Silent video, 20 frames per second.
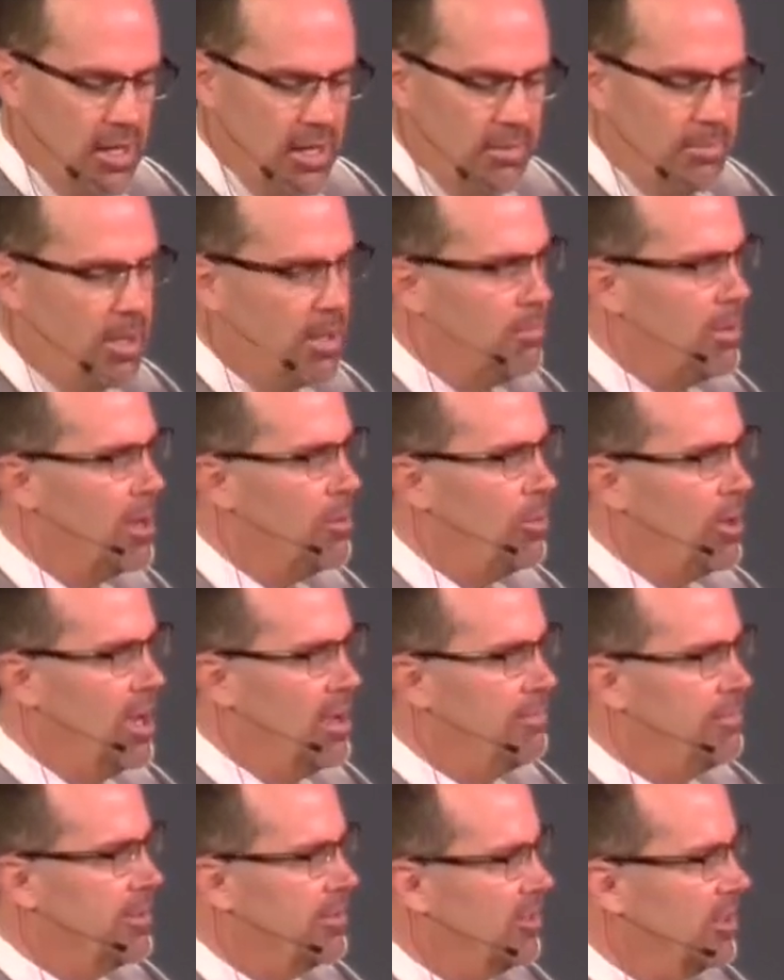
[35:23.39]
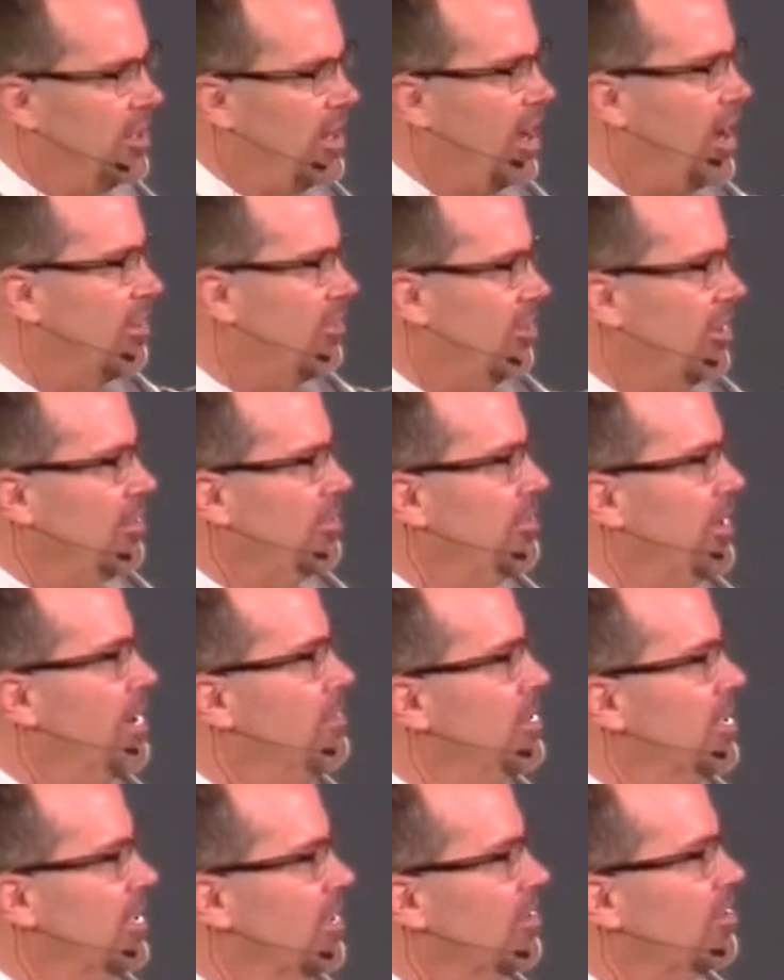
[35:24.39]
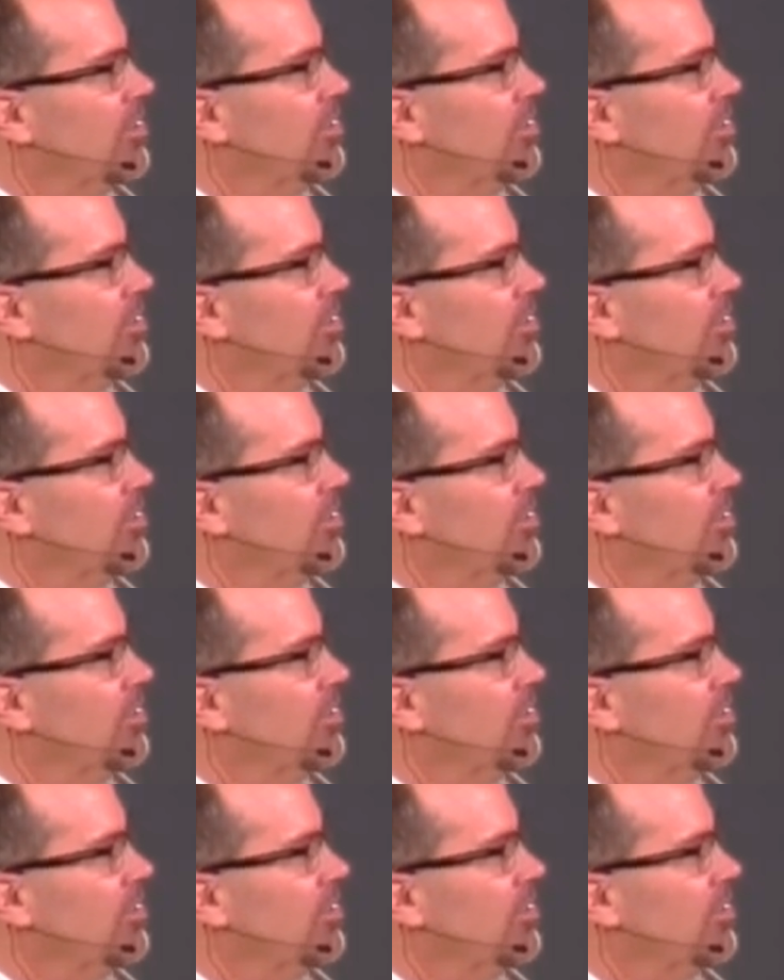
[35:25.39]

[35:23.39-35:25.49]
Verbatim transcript: My, my wife was a Nazi feminist.